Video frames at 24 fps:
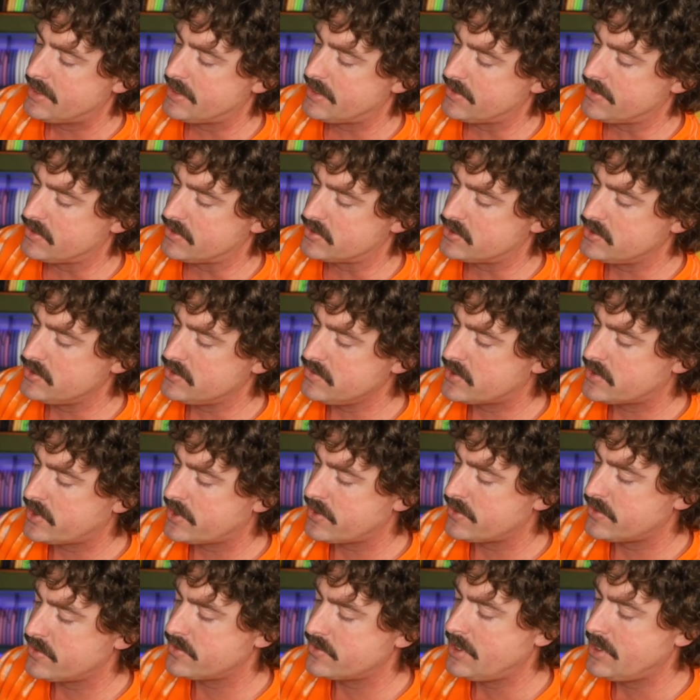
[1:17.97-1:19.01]
They're
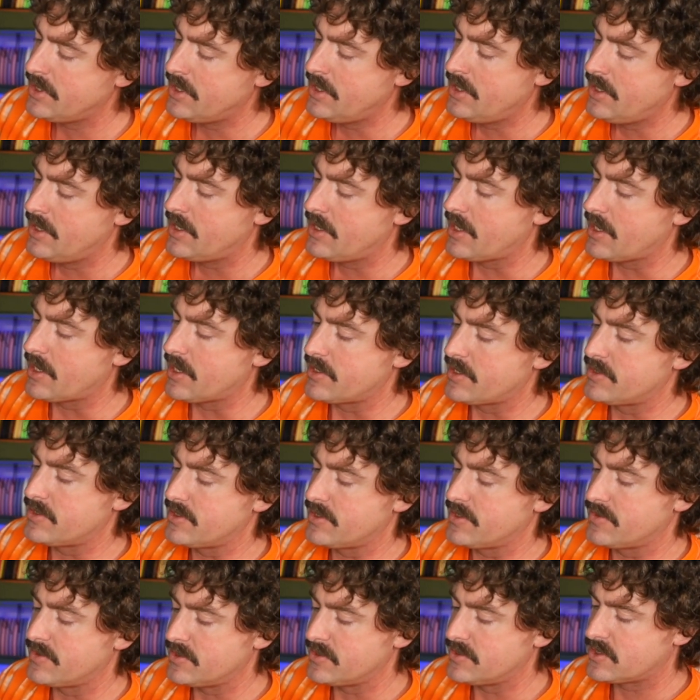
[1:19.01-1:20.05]
two-tone, and
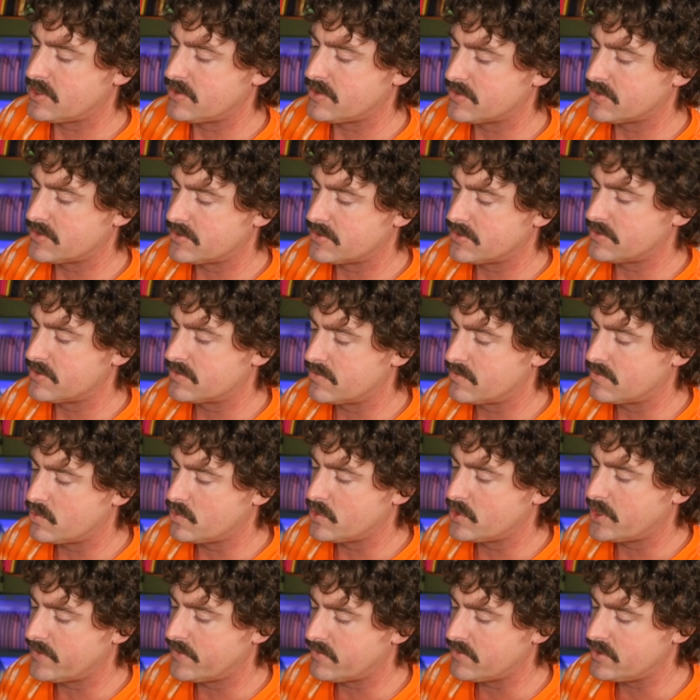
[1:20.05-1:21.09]
this color,
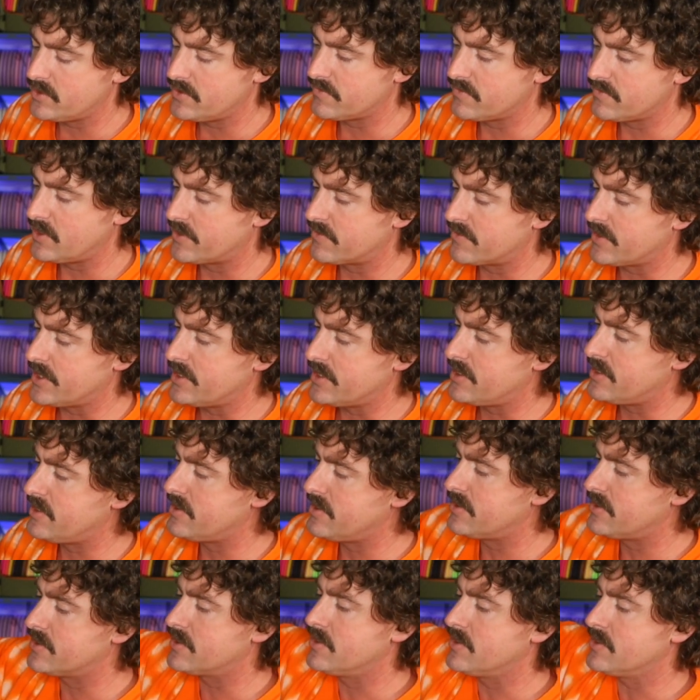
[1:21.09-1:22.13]
whatever you've got right
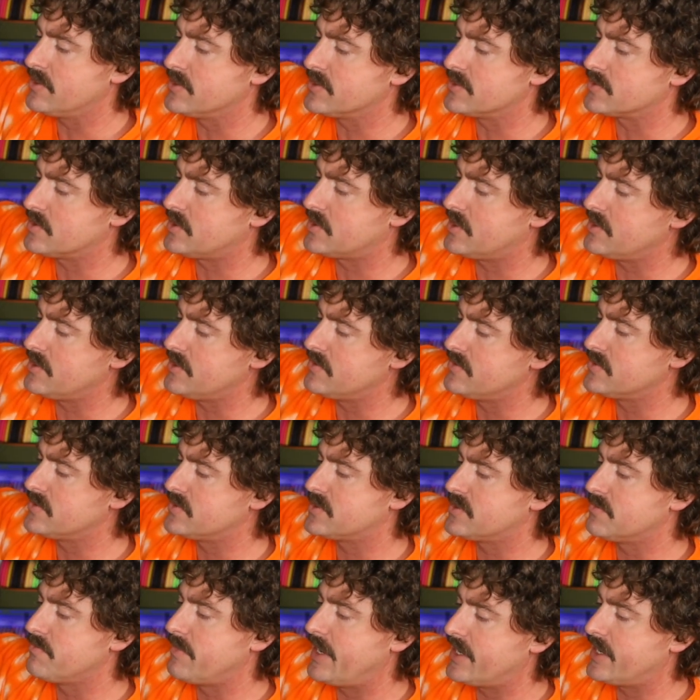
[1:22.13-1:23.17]
here, is what they use
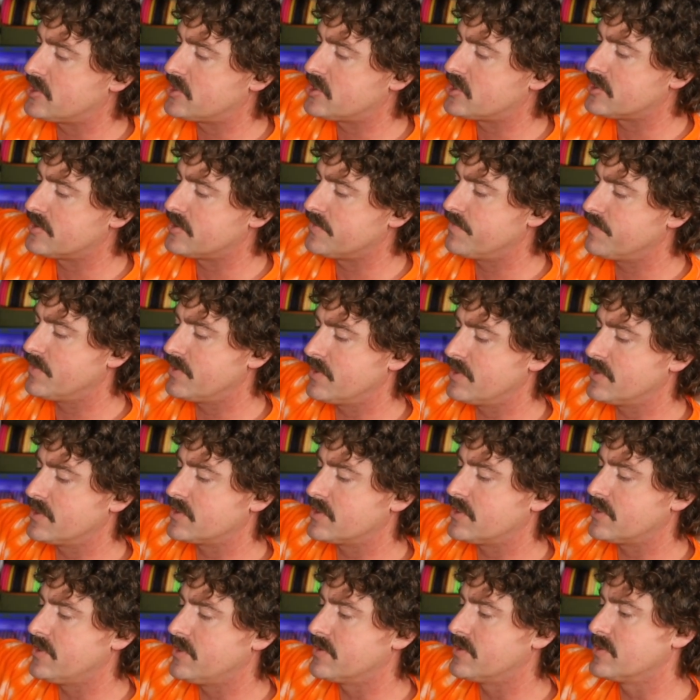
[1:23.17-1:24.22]
to match the
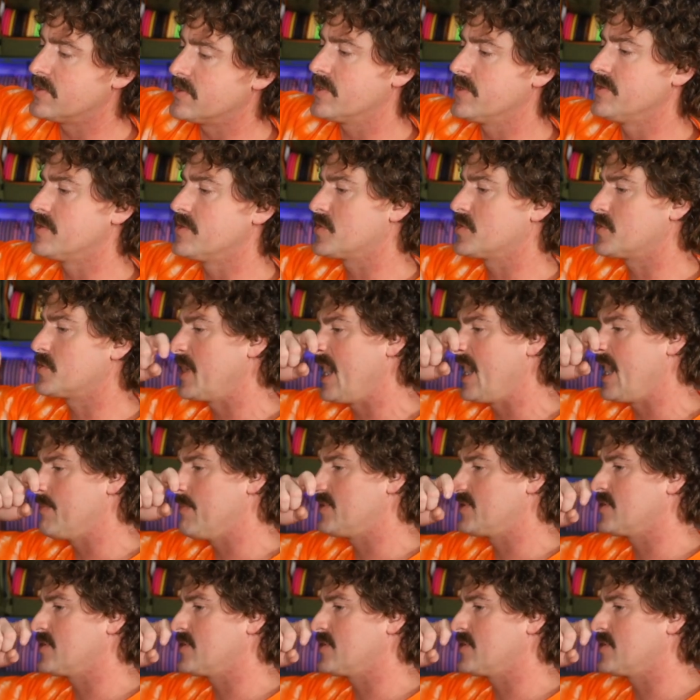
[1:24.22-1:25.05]
colors on the straps.